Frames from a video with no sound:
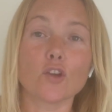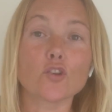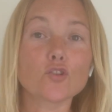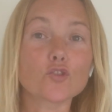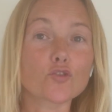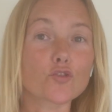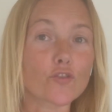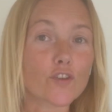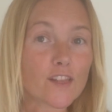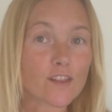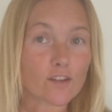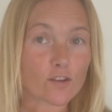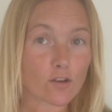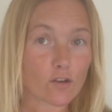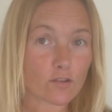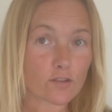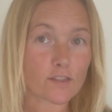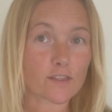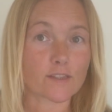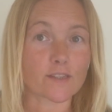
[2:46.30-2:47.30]
treat the
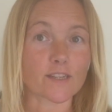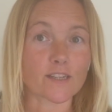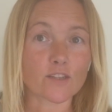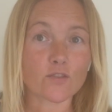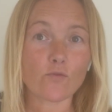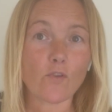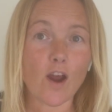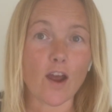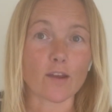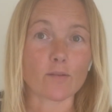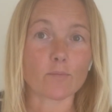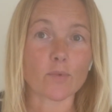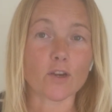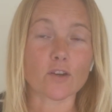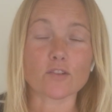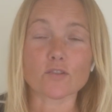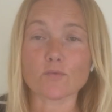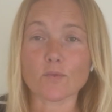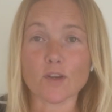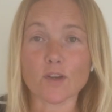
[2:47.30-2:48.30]
narcissist right,
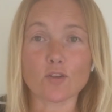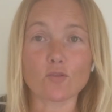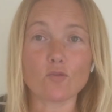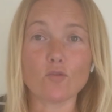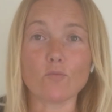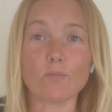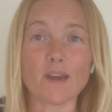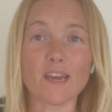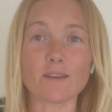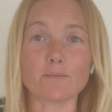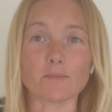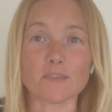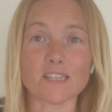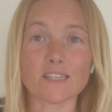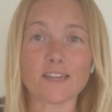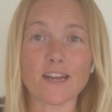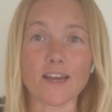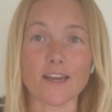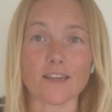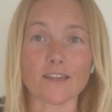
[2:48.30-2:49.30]
because we can all make
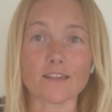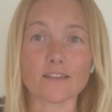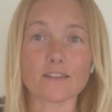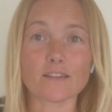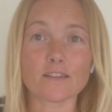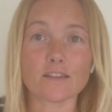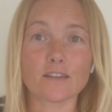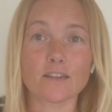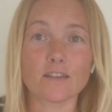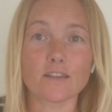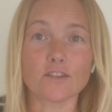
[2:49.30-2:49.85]
mistakes.